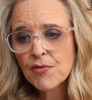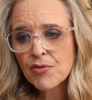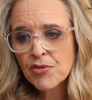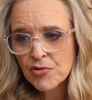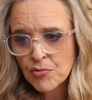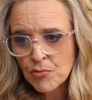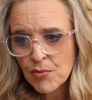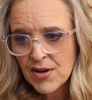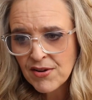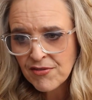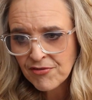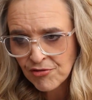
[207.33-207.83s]

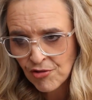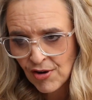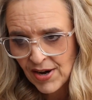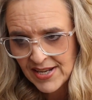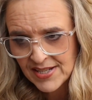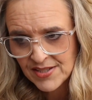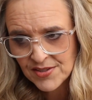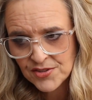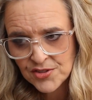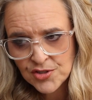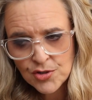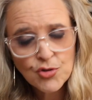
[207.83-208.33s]
three
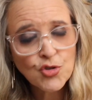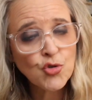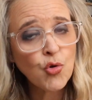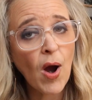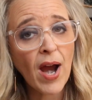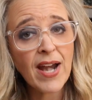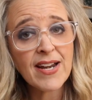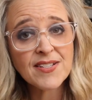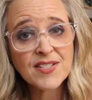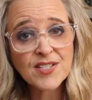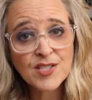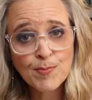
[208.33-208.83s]
friends who
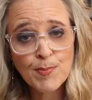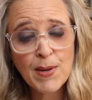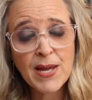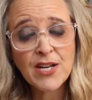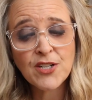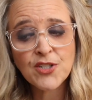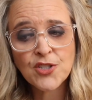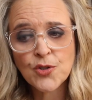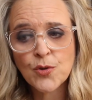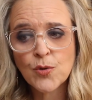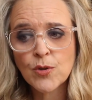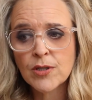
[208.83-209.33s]
try to
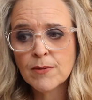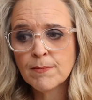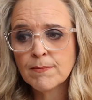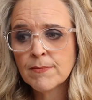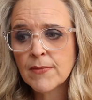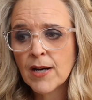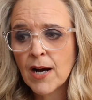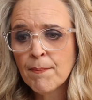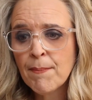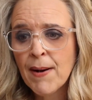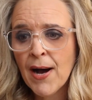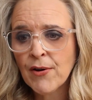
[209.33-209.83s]
speak to
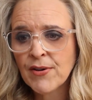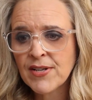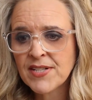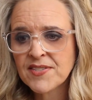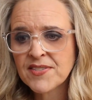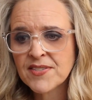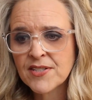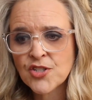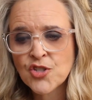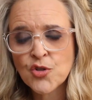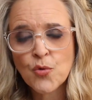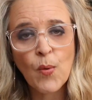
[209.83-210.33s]
him about his
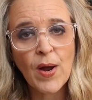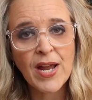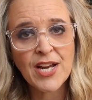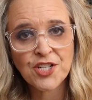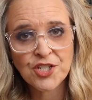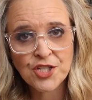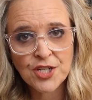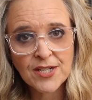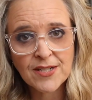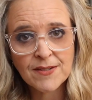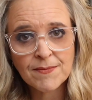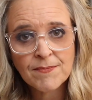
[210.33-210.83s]

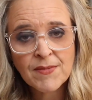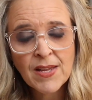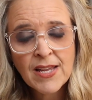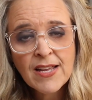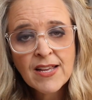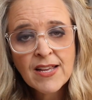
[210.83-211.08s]
situation.